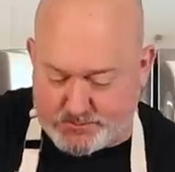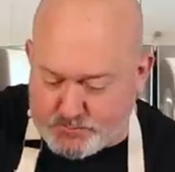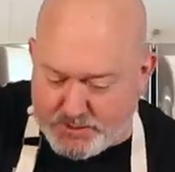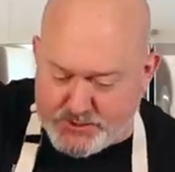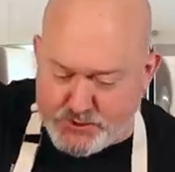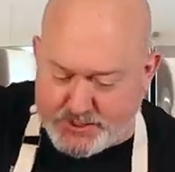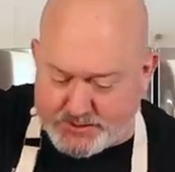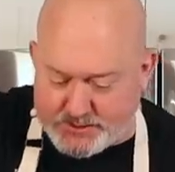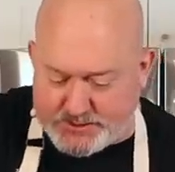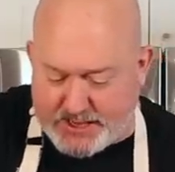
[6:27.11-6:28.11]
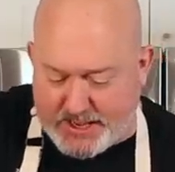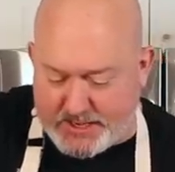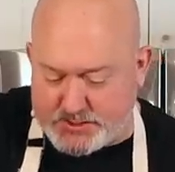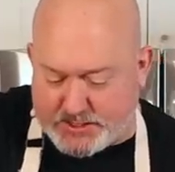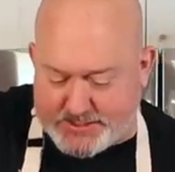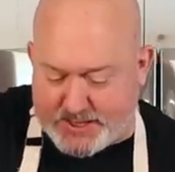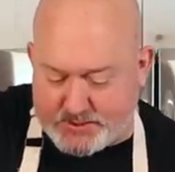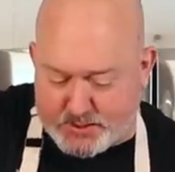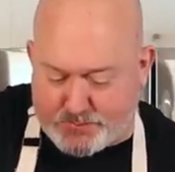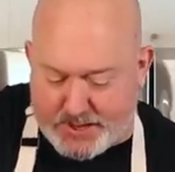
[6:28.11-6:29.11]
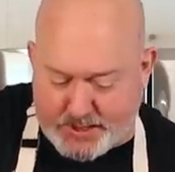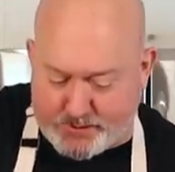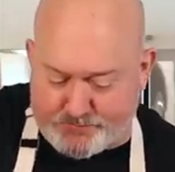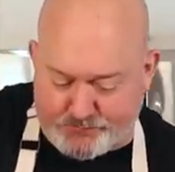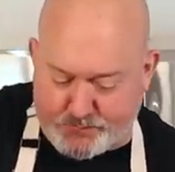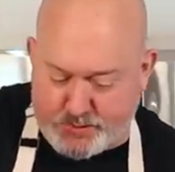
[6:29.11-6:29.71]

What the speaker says: Make sure you get the sides, get down to the bottom,